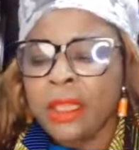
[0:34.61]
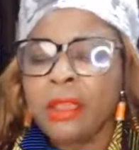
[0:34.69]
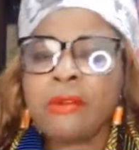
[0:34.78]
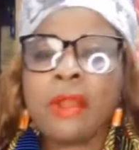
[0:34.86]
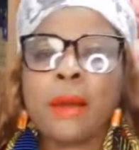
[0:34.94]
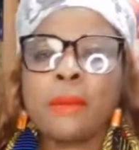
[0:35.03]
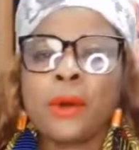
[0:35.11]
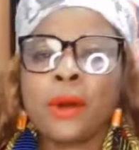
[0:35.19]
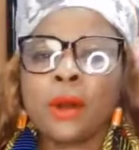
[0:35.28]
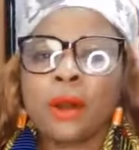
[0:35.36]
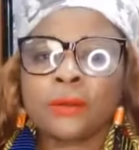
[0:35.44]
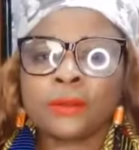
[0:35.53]
a
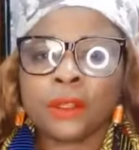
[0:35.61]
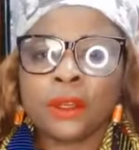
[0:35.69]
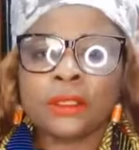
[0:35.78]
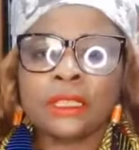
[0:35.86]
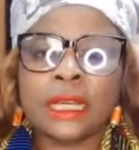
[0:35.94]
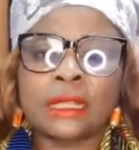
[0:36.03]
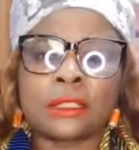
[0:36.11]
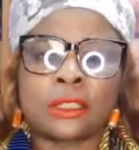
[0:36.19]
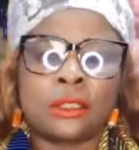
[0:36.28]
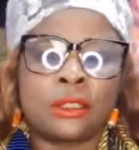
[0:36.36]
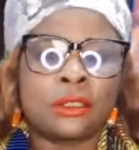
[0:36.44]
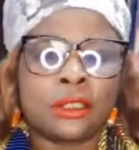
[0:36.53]
rumble of
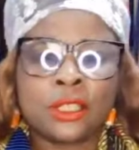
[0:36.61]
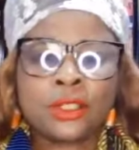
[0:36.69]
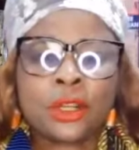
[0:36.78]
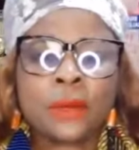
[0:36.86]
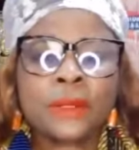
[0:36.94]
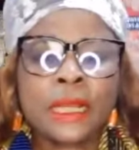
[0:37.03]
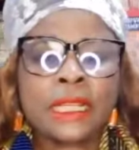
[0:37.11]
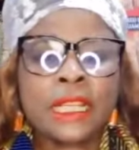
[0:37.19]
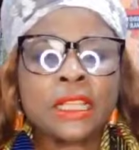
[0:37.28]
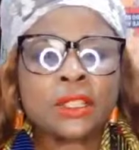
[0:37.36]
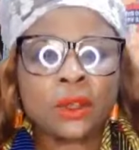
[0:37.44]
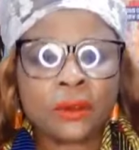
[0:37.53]
thunder disrupted
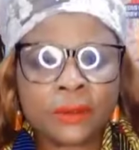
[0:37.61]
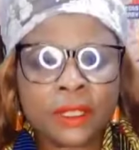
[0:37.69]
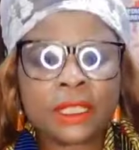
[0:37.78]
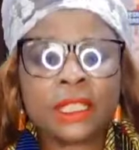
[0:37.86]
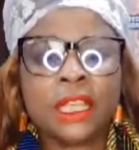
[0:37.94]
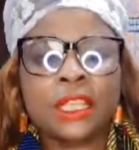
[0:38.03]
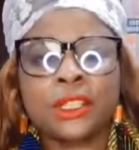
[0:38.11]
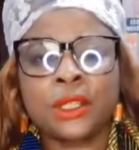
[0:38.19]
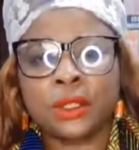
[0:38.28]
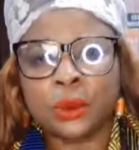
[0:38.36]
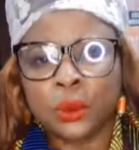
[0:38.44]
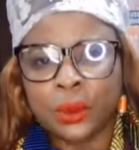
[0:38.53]
his
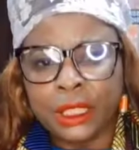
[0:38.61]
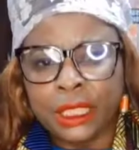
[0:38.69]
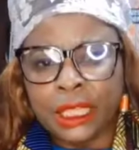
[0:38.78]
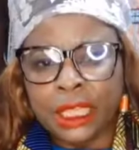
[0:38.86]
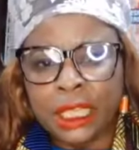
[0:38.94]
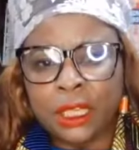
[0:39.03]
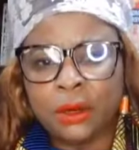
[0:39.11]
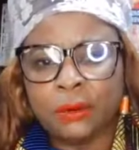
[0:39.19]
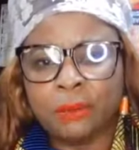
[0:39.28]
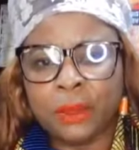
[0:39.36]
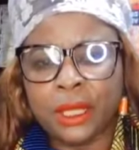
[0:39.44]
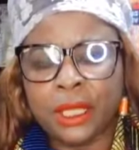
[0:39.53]
conversation with the king
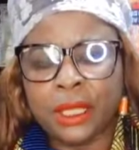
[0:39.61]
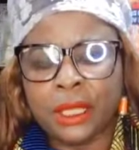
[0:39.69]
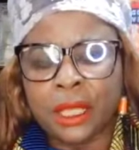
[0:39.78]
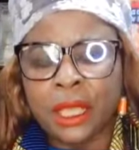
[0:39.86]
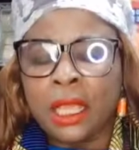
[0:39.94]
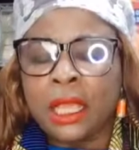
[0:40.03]
of Benin.